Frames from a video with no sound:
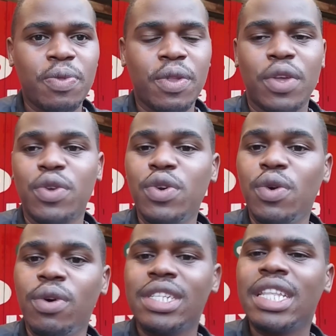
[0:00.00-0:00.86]
you know what
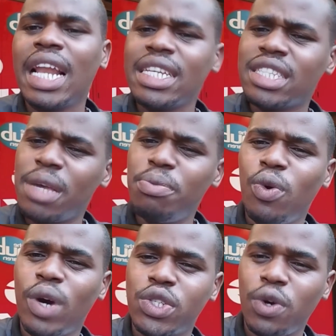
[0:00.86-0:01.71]
the last time we were
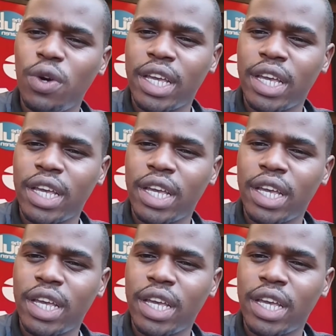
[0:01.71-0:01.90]
talking